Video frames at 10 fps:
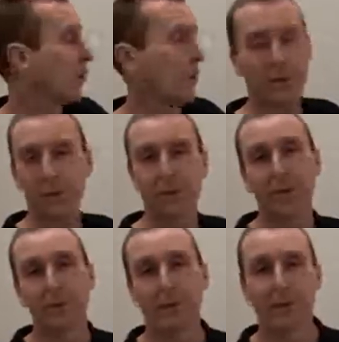One of the
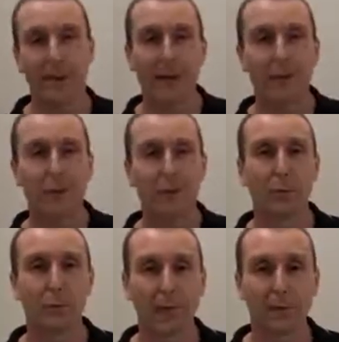challenges you have with
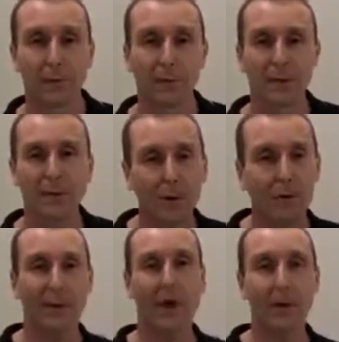wall graphics is
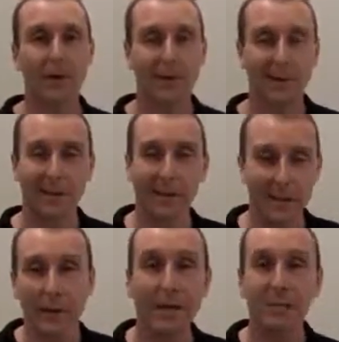not knowing,
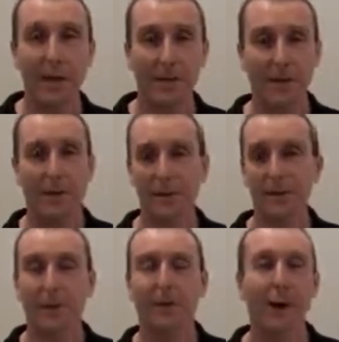is my vinyl,
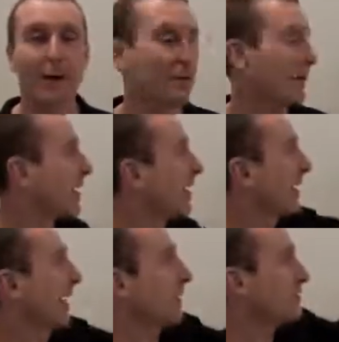is my graphic
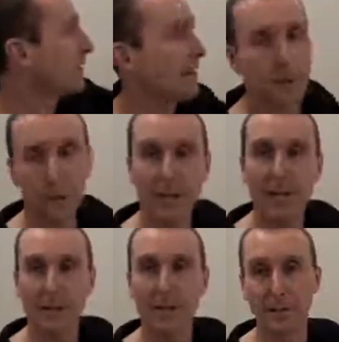actually going to
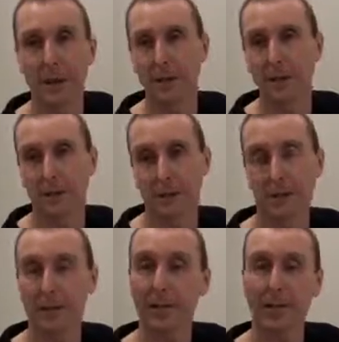adhere to this paint?
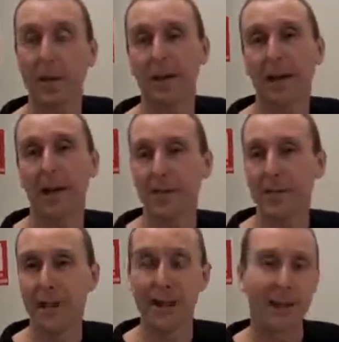In a lot of
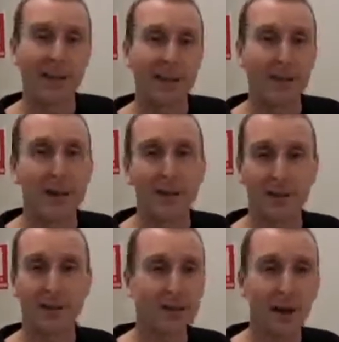cases you don't
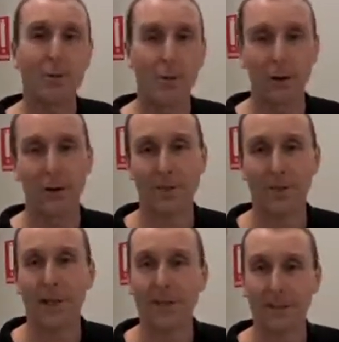actually know what kind of
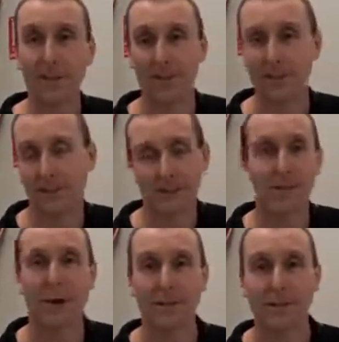paint this is.
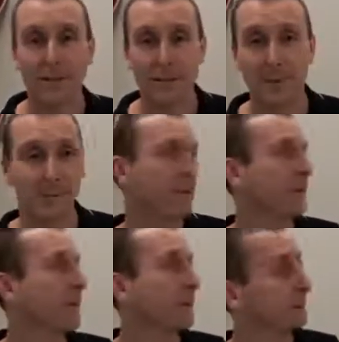You ask the customer and
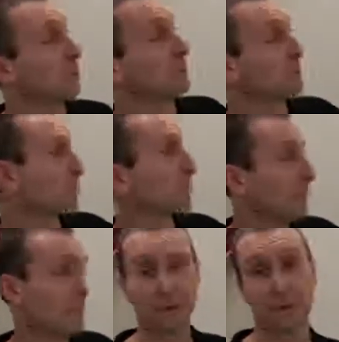they'll tell you, oh, well, it's
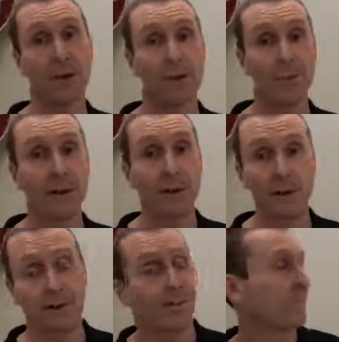kind of beige.